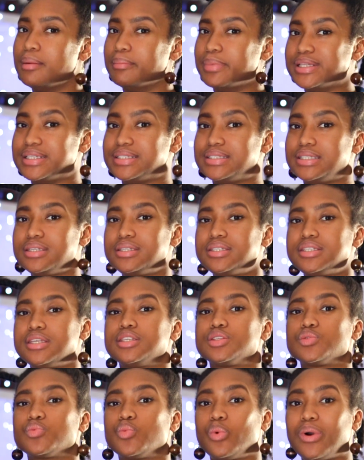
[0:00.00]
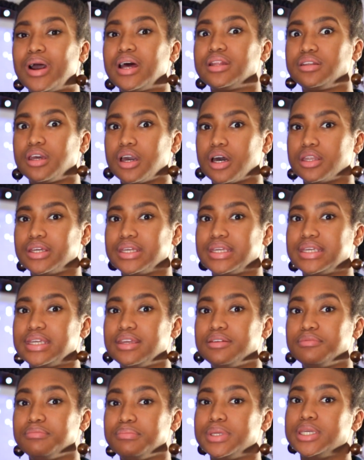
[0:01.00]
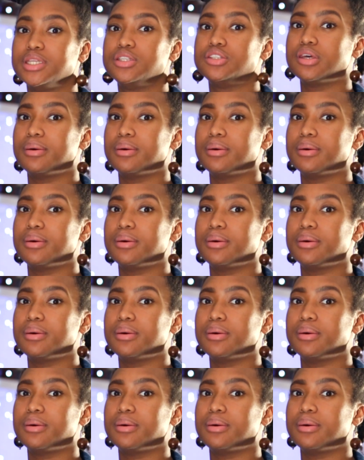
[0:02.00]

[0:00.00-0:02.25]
But this is what gonna give me